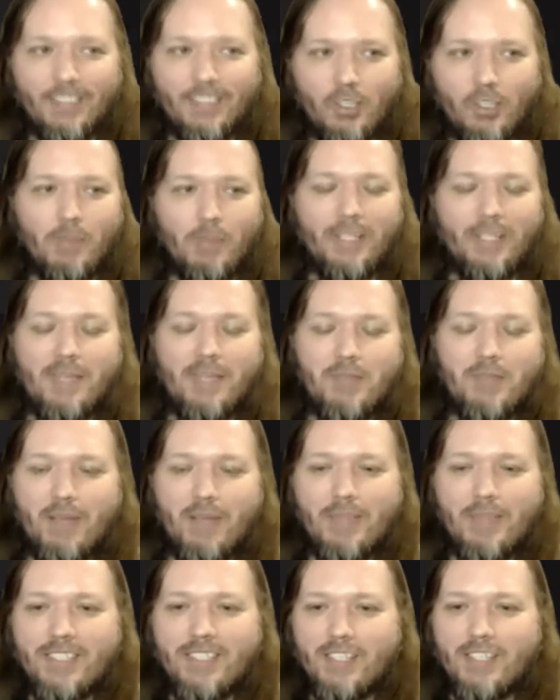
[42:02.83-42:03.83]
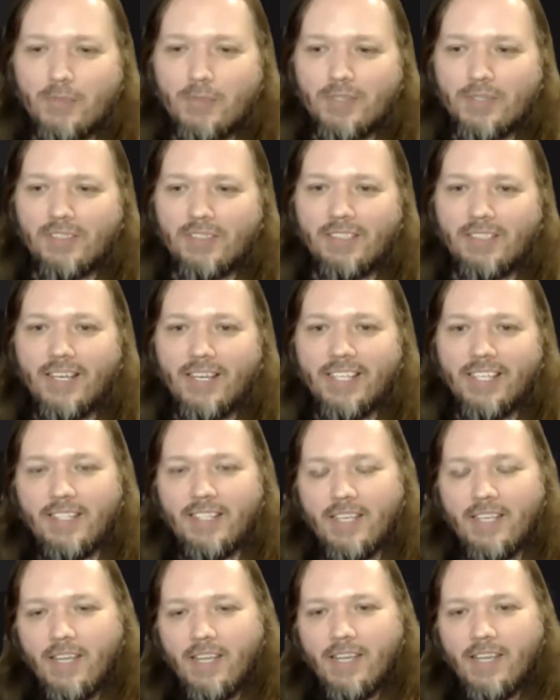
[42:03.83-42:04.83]
Global Game Jam this year was
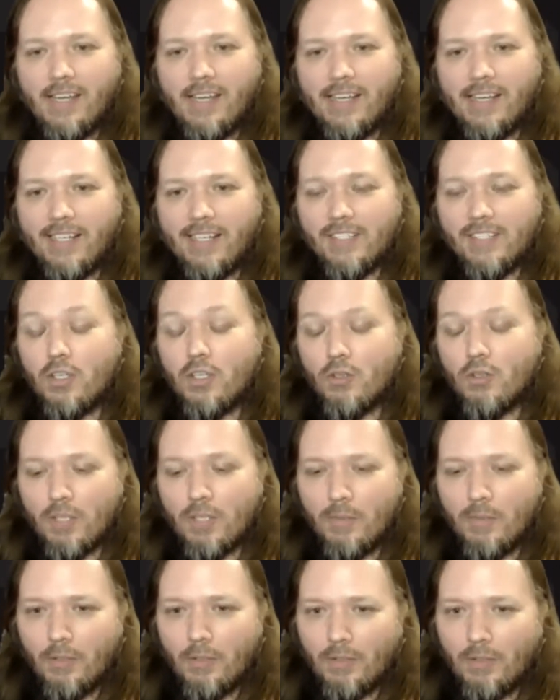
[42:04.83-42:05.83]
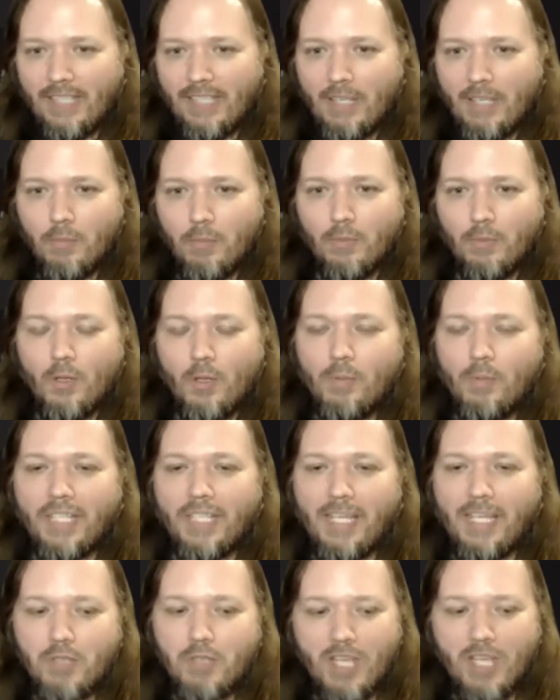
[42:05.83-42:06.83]
online because usually we go to Global
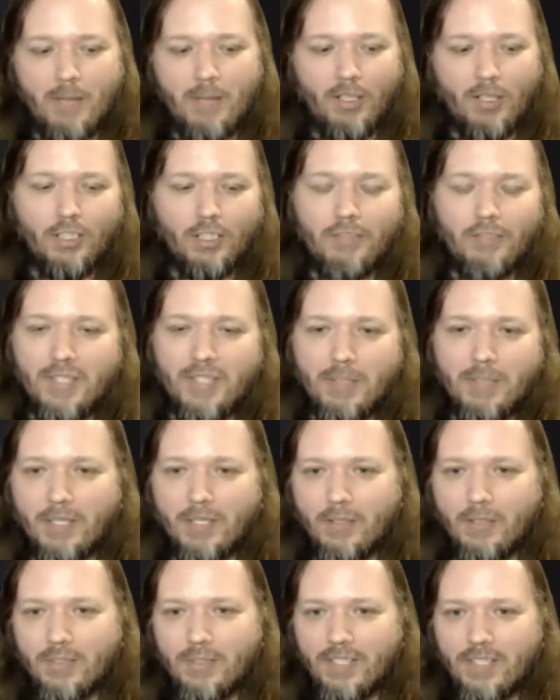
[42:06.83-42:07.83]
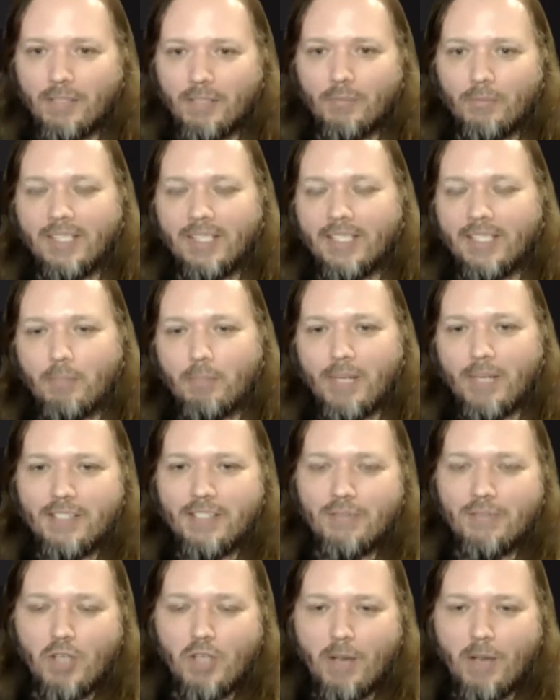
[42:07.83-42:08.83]
Game Jam. I'll look for somebody who's done a really
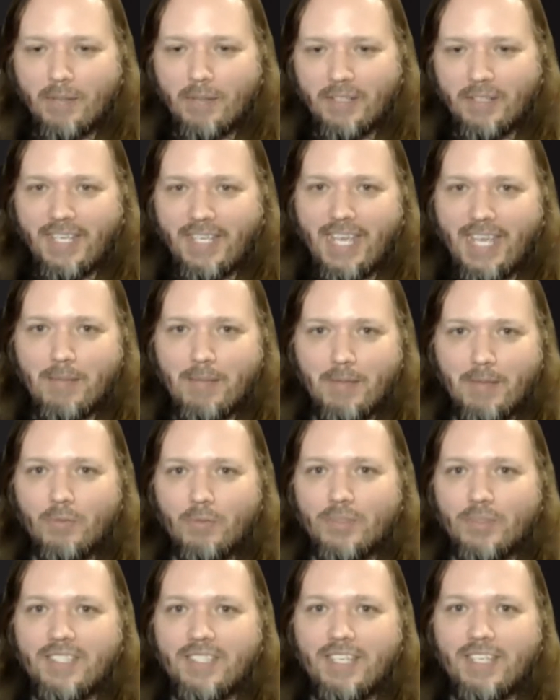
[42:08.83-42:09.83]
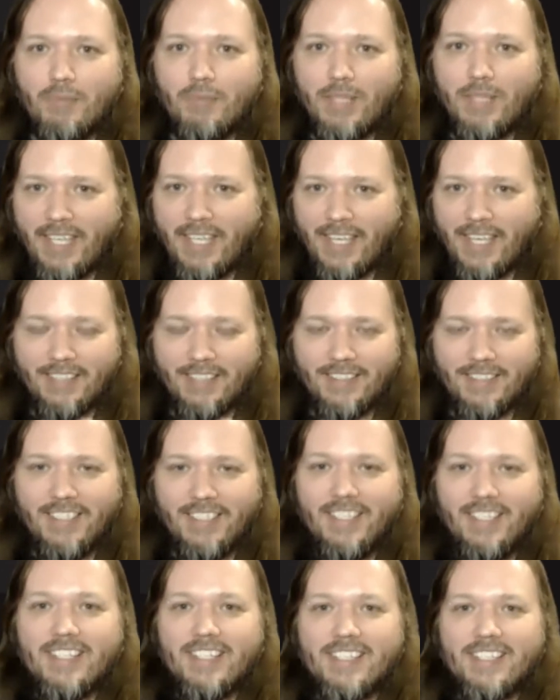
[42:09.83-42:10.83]
impressive job on a game and we'll see if we can't
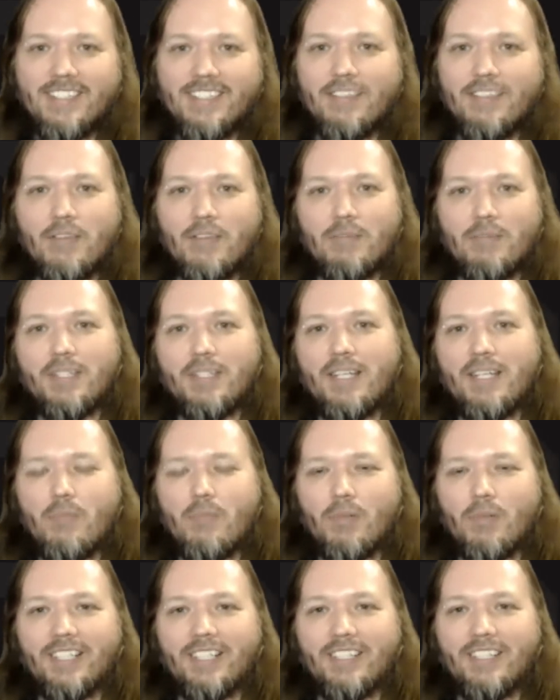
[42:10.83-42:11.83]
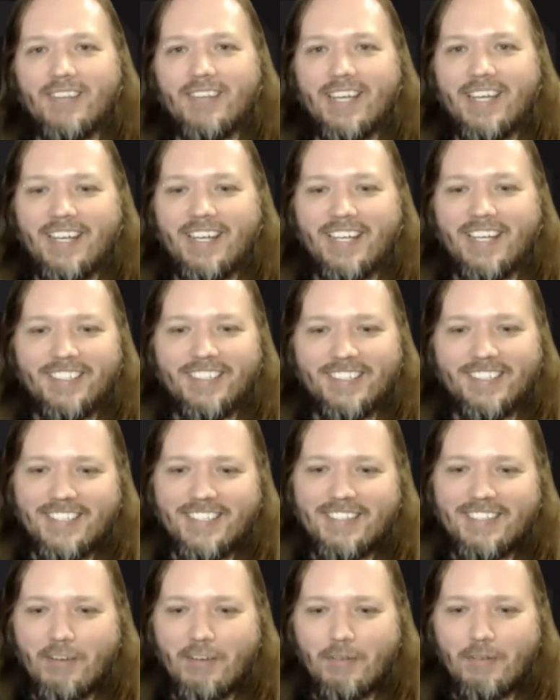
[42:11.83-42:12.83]
steal them to come work at Red Iron.
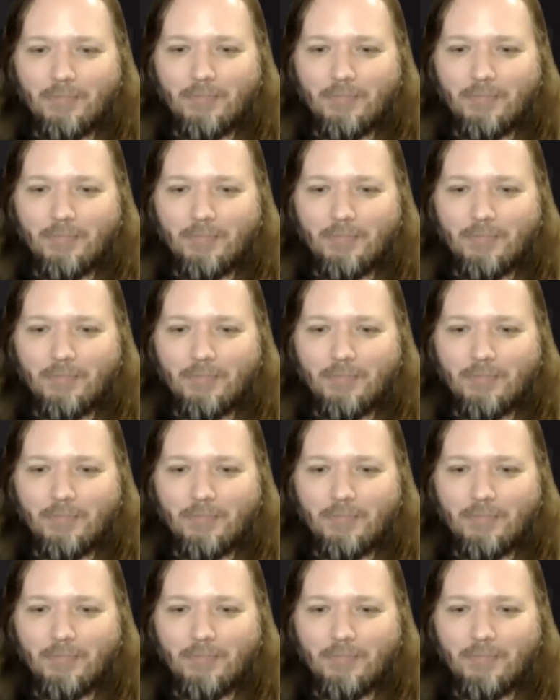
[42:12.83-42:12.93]
So